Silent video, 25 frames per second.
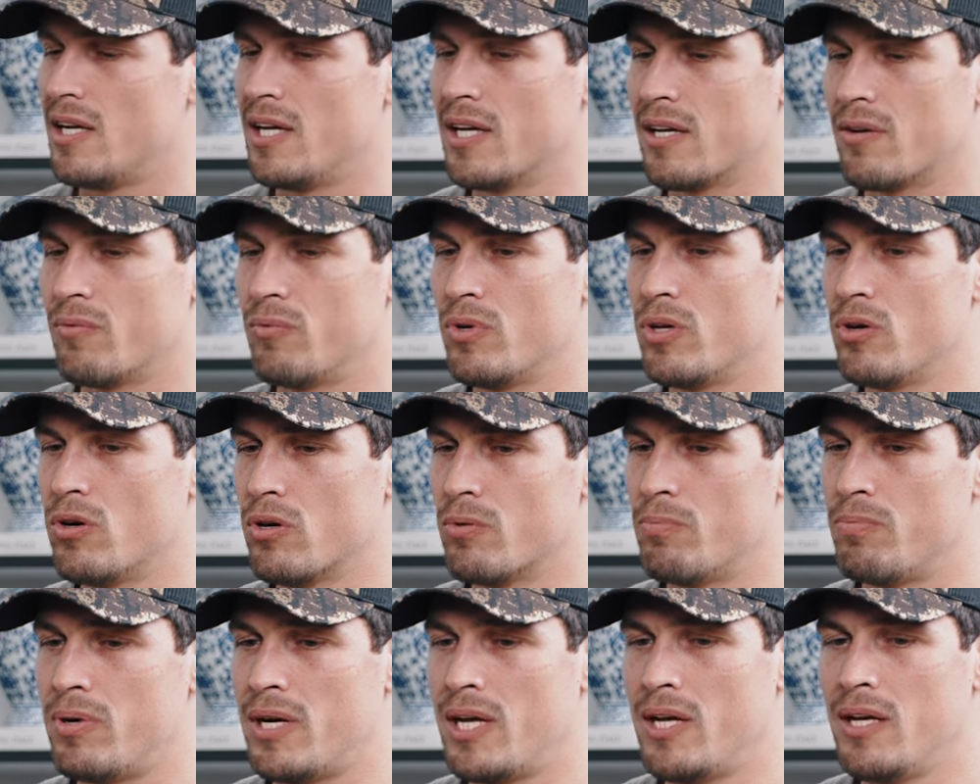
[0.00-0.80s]
like we
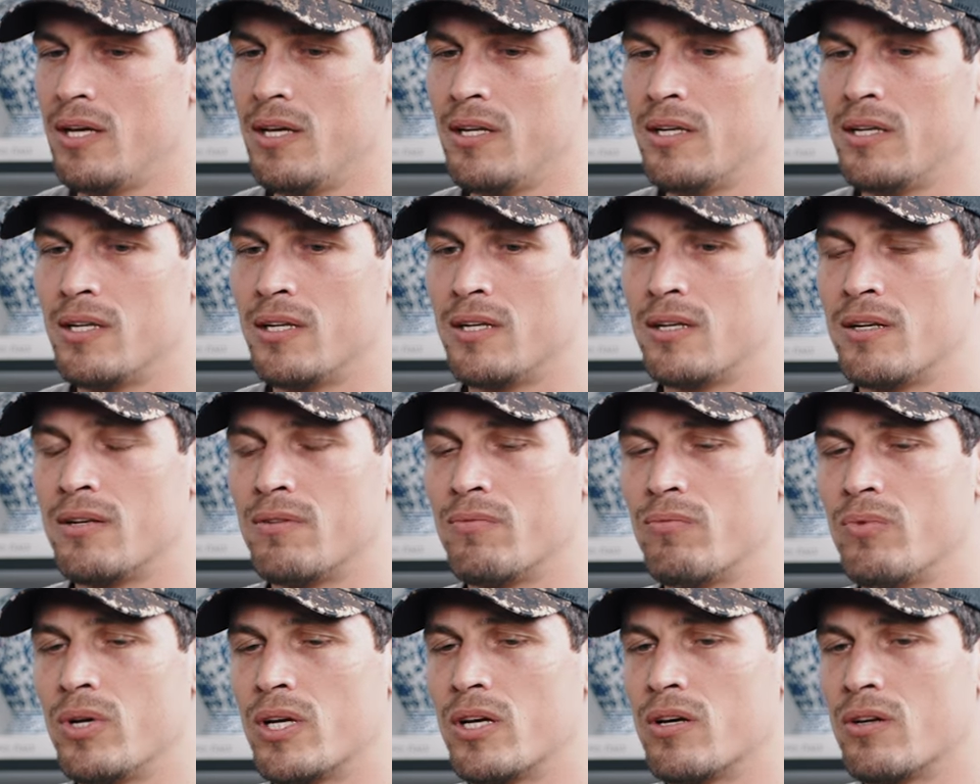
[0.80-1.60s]
got a plan
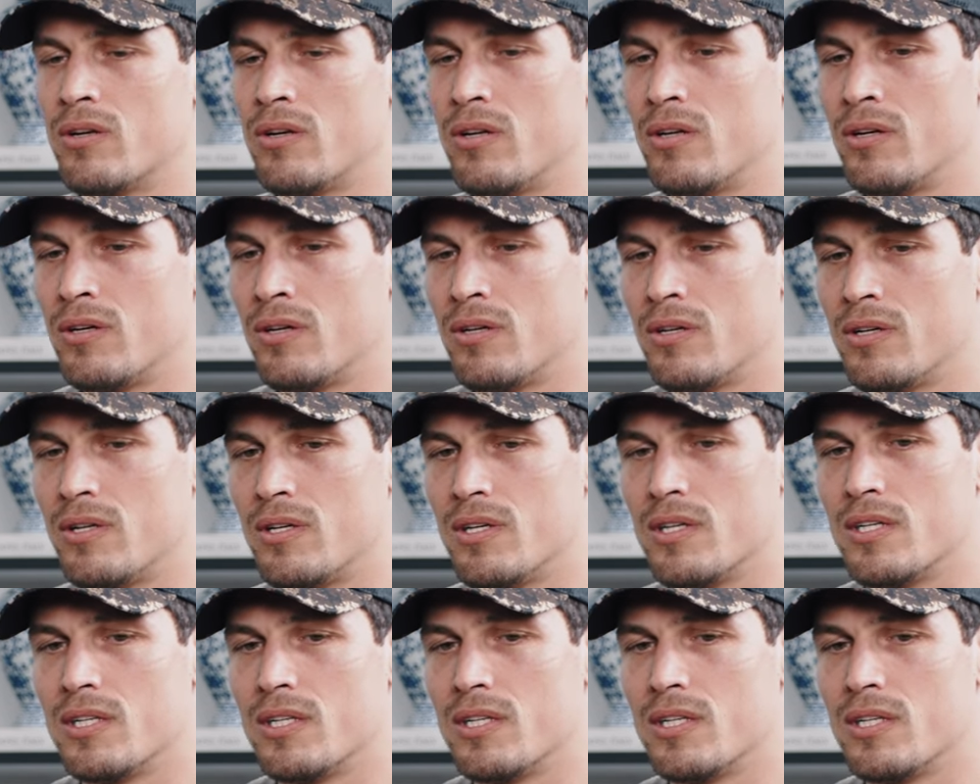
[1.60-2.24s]
and we're gonna